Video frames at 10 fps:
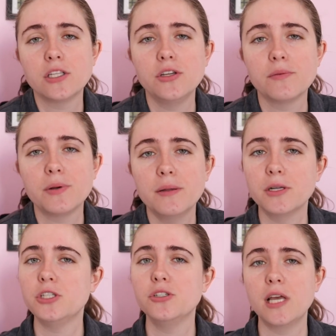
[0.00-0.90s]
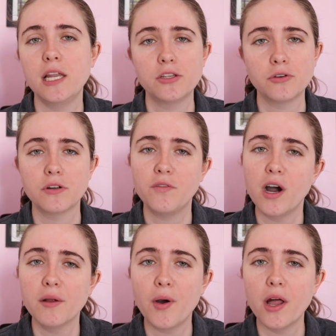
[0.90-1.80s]
so you can pretty much use any sort of
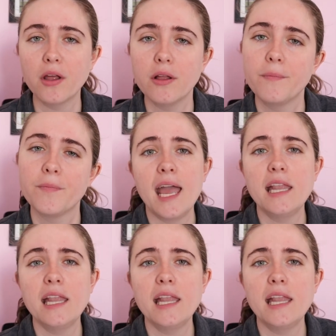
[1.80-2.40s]
water bottle.